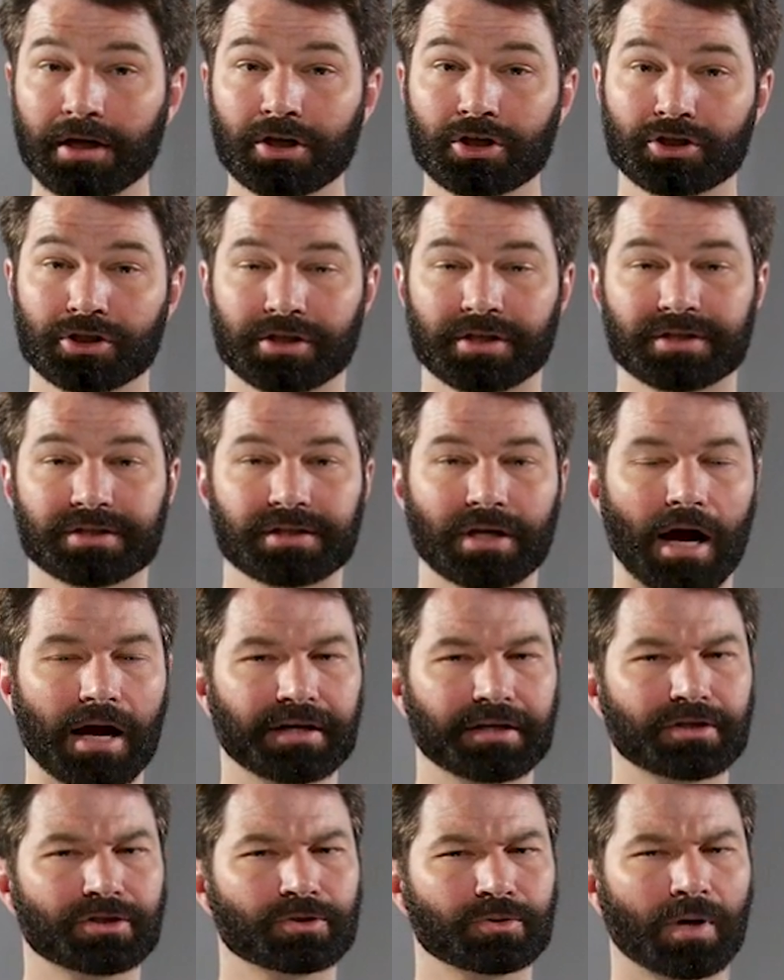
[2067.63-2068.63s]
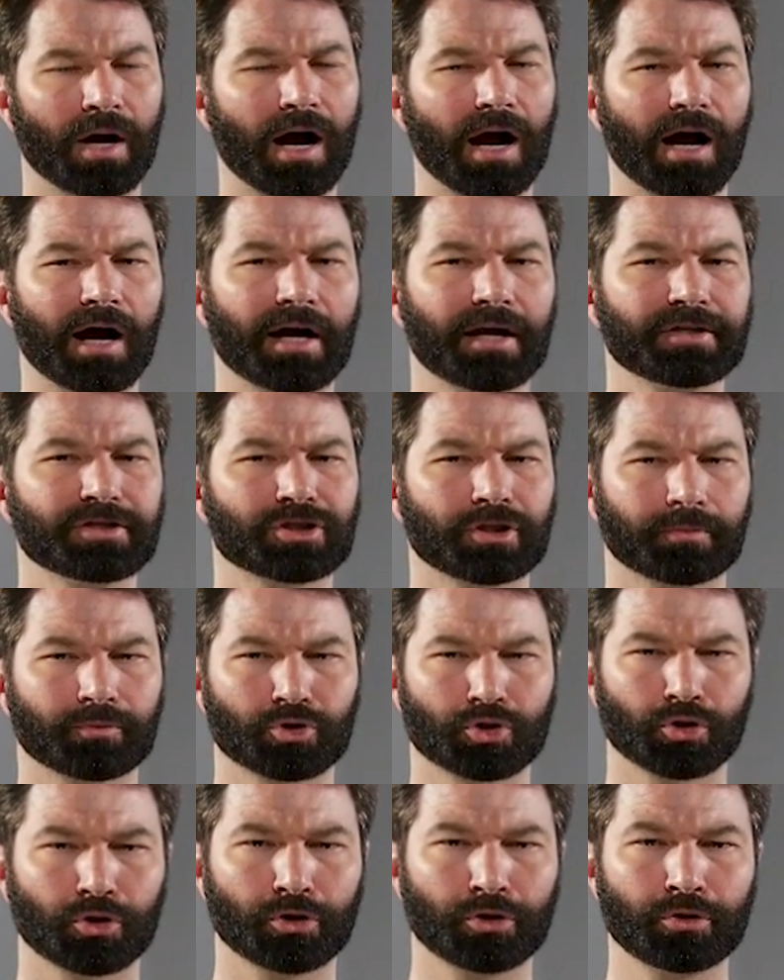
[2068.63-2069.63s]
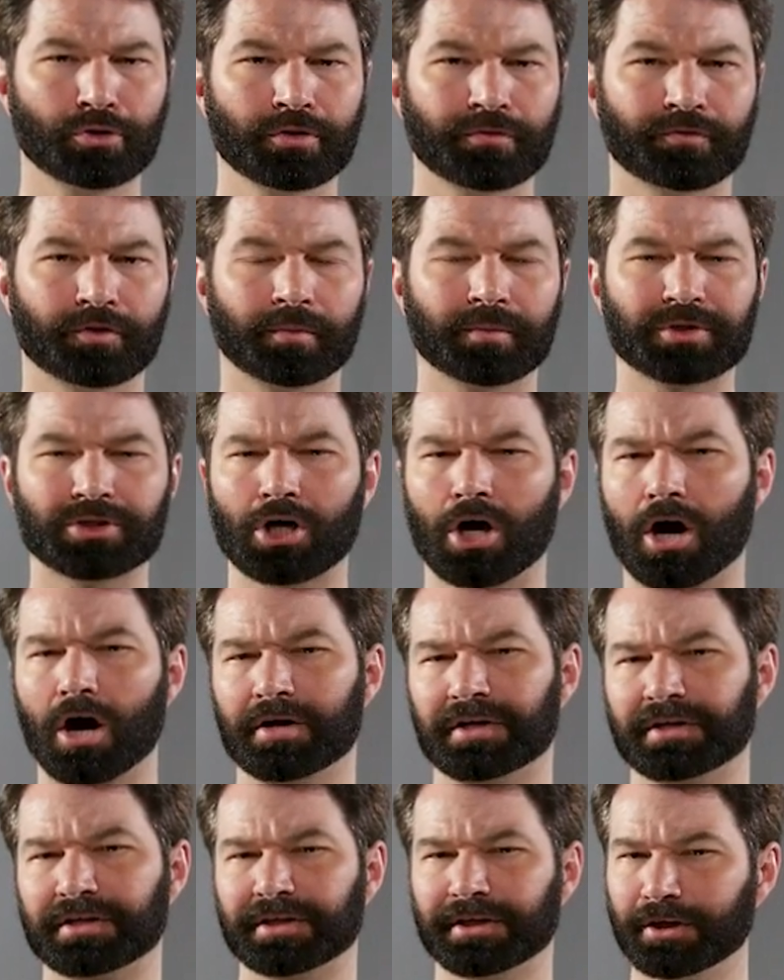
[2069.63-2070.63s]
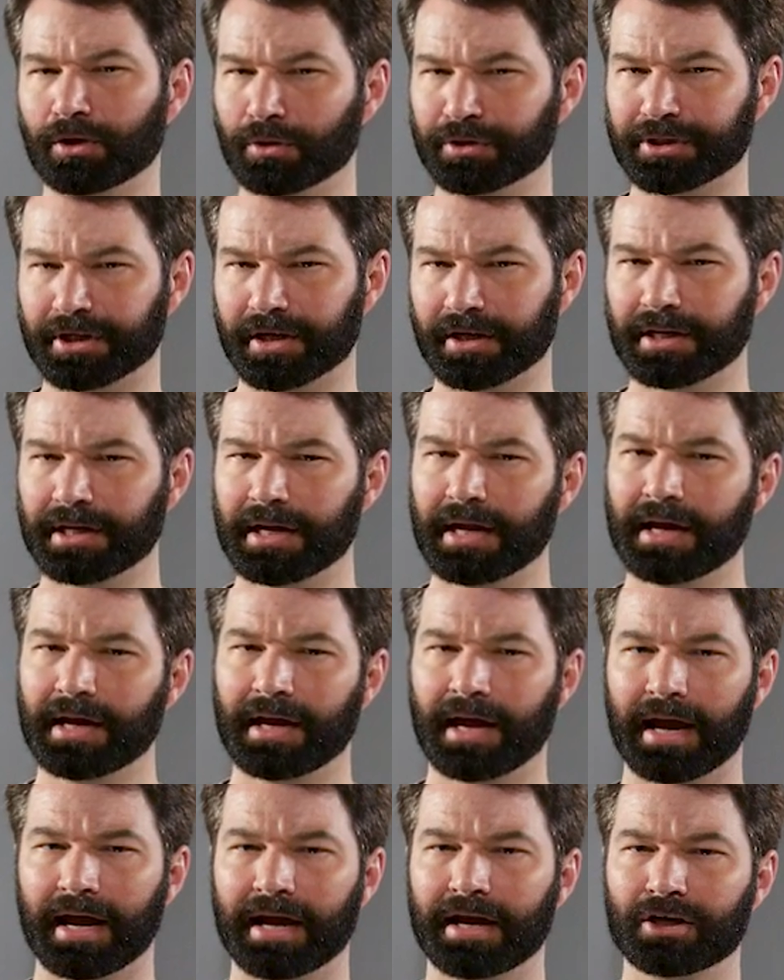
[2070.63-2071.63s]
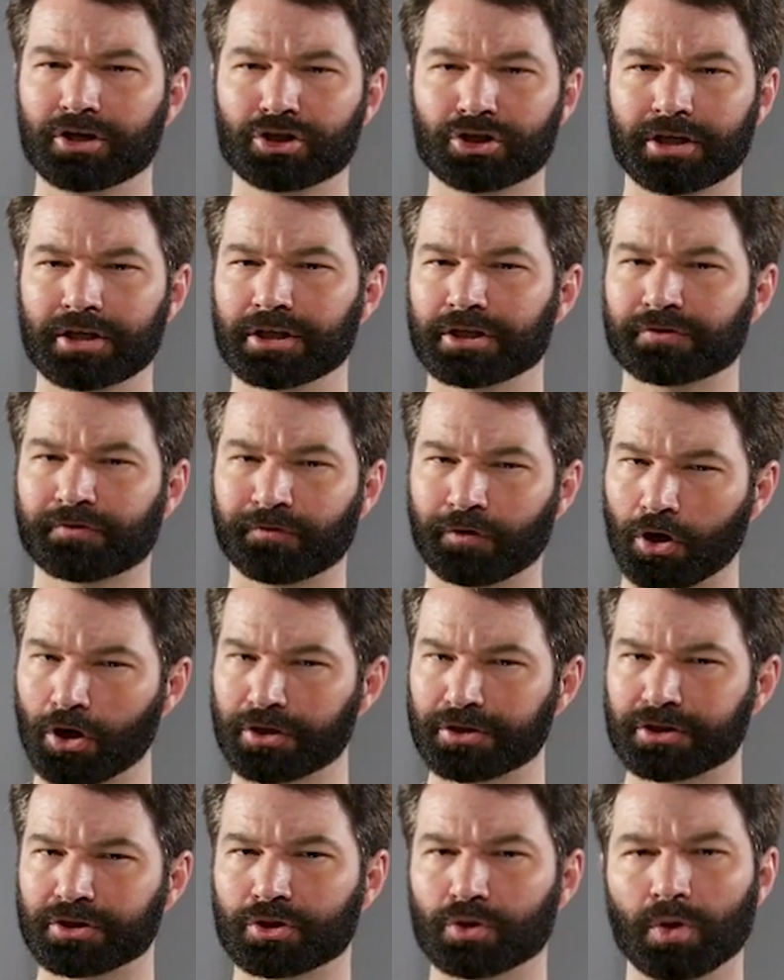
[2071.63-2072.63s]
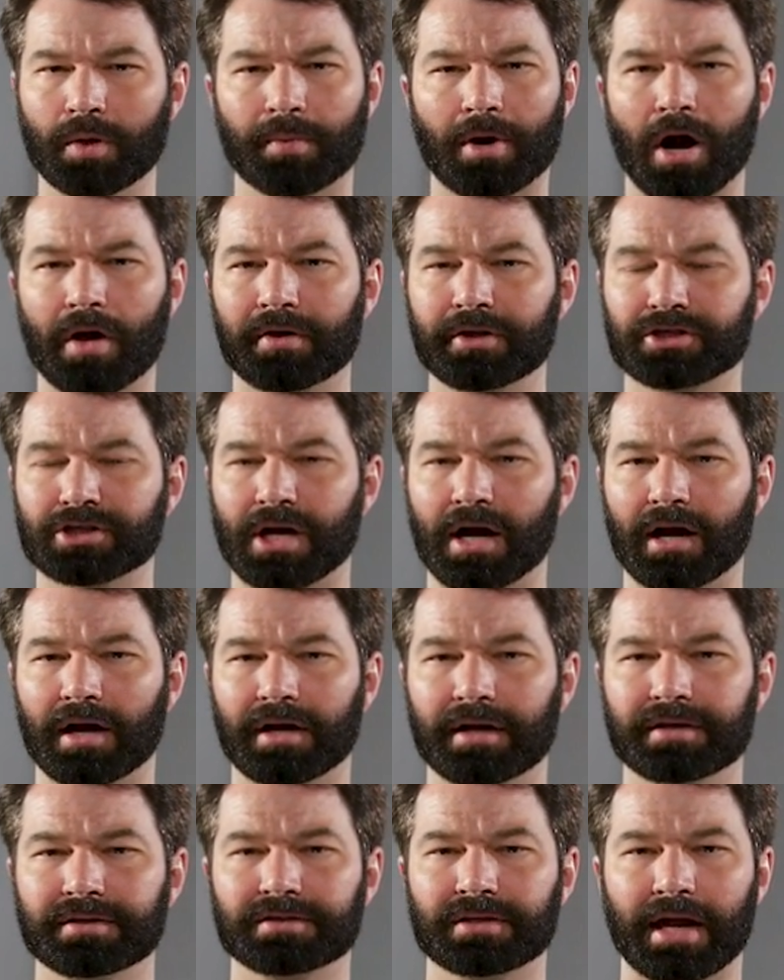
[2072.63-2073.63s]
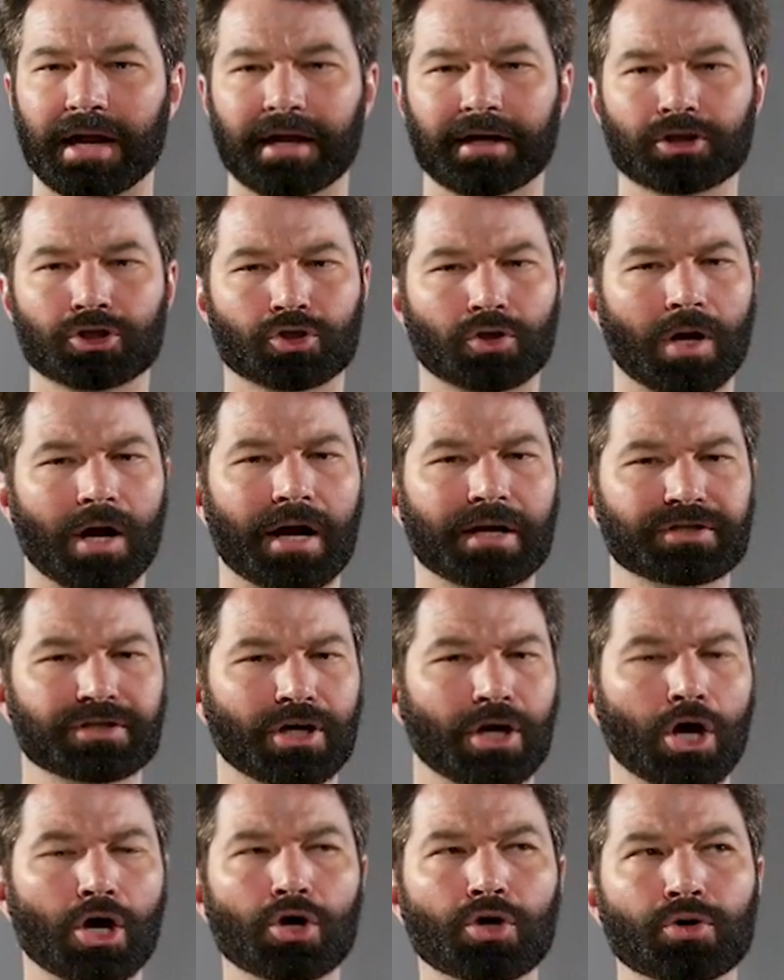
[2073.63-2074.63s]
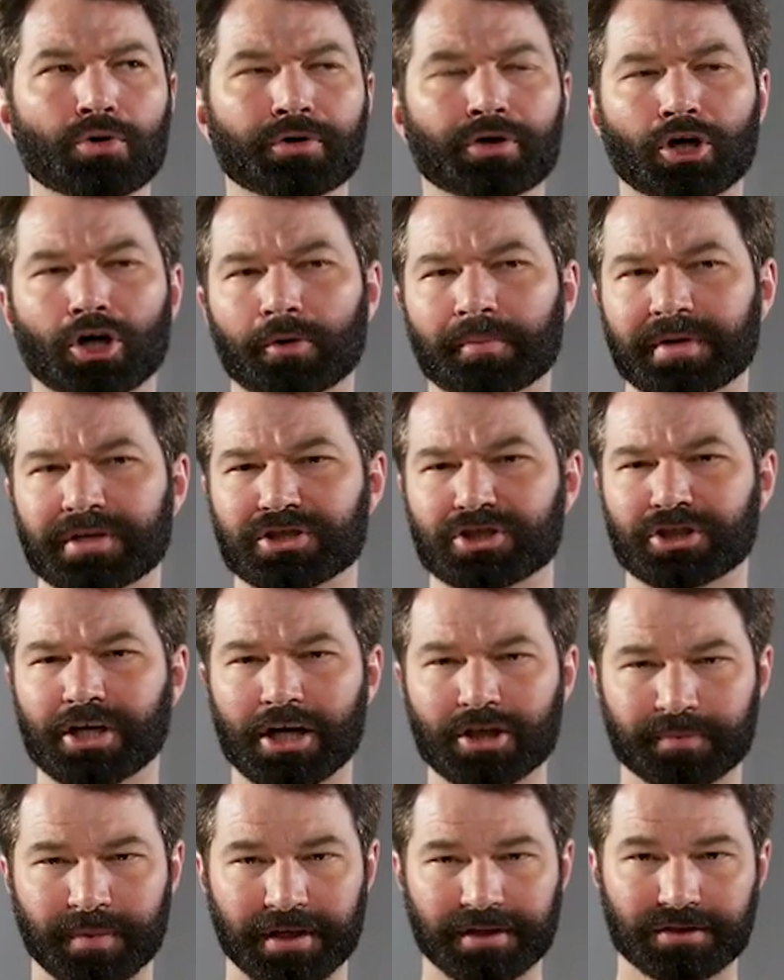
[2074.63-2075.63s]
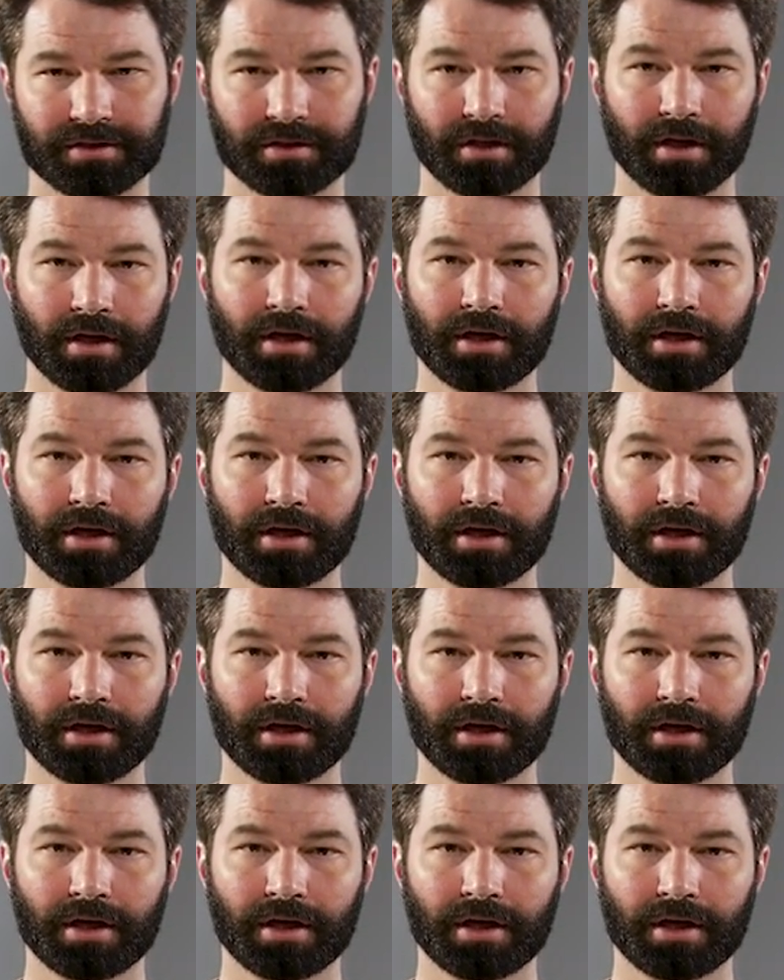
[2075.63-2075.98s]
she decided to hide some truth from Dawn and Gilda, and she is first to apologize and try to own her misjudgments.